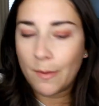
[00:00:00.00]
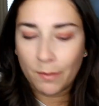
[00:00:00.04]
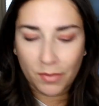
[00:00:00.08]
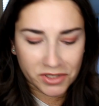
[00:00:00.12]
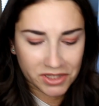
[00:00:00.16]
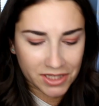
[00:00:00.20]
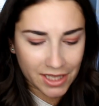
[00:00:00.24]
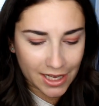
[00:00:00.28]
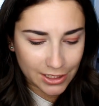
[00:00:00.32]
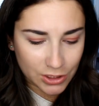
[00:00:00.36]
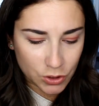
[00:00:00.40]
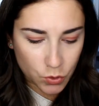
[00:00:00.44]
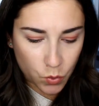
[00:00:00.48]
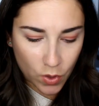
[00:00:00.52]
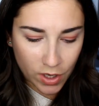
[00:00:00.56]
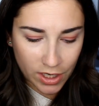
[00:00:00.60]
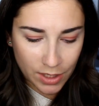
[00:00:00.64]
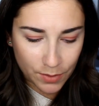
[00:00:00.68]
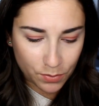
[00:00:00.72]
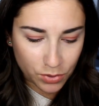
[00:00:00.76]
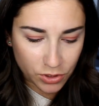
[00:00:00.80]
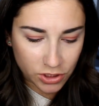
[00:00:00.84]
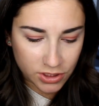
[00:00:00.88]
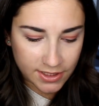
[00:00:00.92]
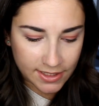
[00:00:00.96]
but that
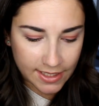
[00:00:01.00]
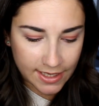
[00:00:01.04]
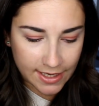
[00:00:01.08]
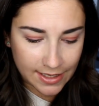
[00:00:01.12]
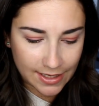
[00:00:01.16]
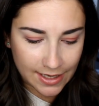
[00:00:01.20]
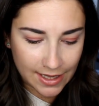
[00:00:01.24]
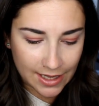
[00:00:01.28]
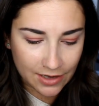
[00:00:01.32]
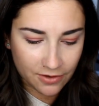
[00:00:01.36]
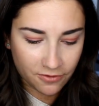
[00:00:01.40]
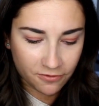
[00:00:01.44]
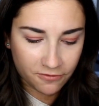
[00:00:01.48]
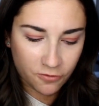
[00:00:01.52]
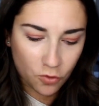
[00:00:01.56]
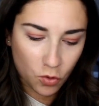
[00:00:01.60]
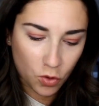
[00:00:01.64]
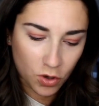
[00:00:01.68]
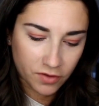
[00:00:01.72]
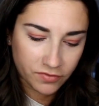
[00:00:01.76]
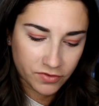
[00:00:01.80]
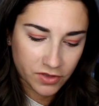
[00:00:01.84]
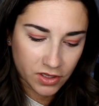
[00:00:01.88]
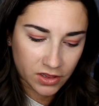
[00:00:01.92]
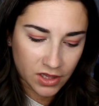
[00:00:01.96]
20% in
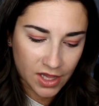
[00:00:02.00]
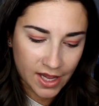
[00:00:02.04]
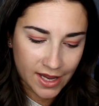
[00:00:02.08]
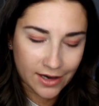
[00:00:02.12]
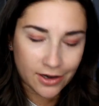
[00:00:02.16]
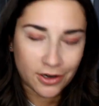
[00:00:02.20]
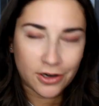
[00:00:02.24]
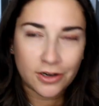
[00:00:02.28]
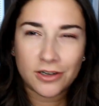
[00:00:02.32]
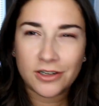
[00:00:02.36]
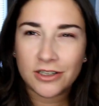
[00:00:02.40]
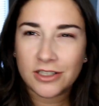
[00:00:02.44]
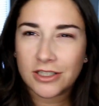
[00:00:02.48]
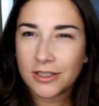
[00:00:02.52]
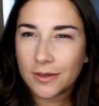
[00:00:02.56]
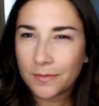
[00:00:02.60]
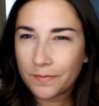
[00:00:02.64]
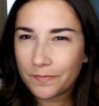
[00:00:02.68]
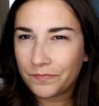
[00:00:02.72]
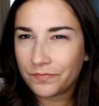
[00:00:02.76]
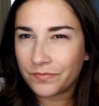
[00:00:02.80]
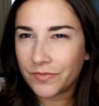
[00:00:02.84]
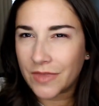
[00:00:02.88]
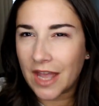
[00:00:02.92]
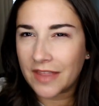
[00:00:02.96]
four of the layers
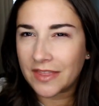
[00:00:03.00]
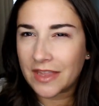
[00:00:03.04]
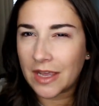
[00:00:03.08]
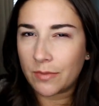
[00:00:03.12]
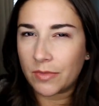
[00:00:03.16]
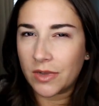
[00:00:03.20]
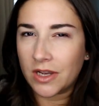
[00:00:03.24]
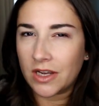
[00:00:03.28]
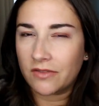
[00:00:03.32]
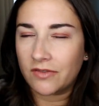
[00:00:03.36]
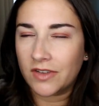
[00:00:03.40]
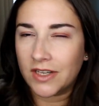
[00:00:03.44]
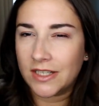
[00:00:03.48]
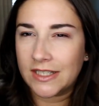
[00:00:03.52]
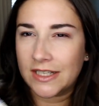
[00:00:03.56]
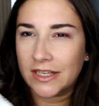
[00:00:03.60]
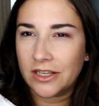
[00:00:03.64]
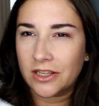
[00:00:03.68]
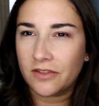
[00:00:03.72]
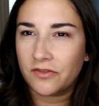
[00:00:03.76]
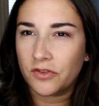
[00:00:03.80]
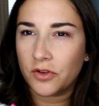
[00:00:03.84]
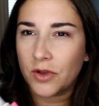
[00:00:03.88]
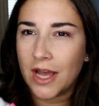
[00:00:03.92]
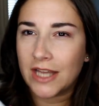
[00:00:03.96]
not that big of a
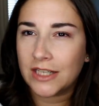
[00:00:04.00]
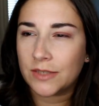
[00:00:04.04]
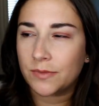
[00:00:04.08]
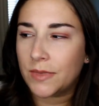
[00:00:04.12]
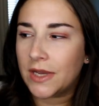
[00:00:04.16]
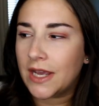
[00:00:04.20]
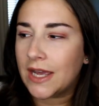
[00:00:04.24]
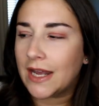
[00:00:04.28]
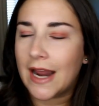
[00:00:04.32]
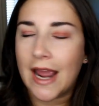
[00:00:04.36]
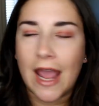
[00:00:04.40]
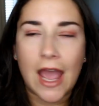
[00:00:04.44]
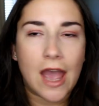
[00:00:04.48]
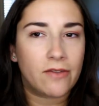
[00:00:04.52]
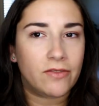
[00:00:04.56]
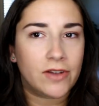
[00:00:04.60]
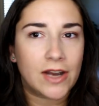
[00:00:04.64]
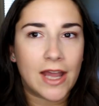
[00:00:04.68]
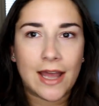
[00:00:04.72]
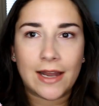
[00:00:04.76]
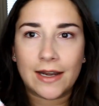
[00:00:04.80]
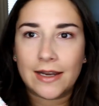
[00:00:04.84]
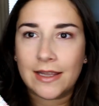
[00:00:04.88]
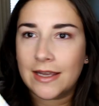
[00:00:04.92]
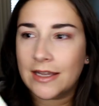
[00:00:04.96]
deal if you ask me and I
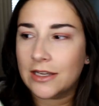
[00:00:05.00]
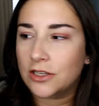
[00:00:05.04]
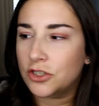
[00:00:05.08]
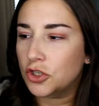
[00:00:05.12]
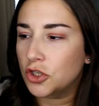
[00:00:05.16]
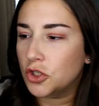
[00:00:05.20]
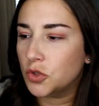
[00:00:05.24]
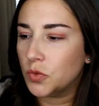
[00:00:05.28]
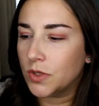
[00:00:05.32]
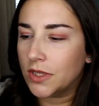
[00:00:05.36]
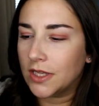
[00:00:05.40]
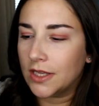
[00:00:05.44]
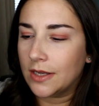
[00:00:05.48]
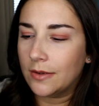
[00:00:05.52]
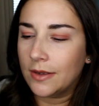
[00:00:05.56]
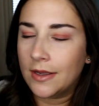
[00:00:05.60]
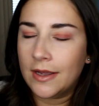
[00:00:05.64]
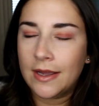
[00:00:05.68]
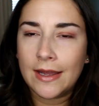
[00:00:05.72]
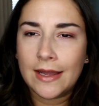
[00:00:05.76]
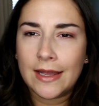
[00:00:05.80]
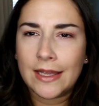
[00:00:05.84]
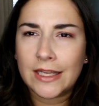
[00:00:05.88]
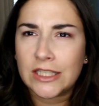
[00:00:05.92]
haven't had any issues with it